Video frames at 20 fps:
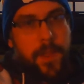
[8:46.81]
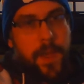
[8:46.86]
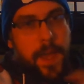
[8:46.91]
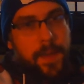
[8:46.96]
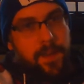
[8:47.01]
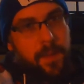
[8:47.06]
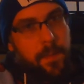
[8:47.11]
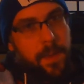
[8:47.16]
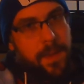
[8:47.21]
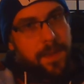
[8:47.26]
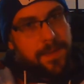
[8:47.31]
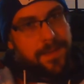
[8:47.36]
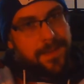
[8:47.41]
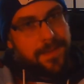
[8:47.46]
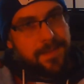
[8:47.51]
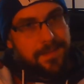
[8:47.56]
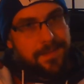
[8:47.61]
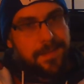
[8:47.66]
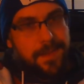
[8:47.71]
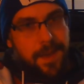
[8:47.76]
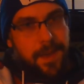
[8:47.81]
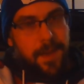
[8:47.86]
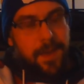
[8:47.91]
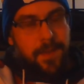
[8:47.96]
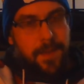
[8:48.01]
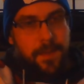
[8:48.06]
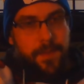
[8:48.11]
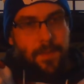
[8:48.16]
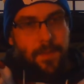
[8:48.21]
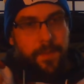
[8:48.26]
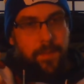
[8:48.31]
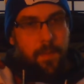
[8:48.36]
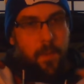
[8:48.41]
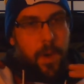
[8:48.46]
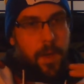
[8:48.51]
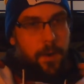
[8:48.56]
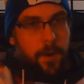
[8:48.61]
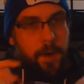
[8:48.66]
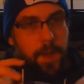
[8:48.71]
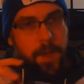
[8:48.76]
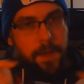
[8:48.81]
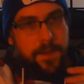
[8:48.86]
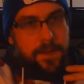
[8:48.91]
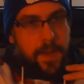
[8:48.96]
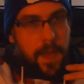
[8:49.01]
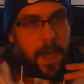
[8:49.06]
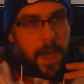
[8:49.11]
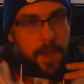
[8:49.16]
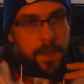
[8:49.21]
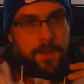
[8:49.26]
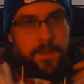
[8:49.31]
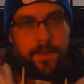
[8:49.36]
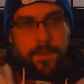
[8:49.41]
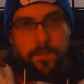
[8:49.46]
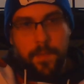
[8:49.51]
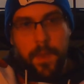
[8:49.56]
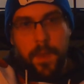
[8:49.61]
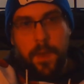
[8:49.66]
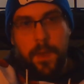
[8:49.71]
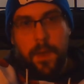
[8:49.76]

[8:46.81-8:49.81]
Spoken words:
they have to be in these watertight sacks.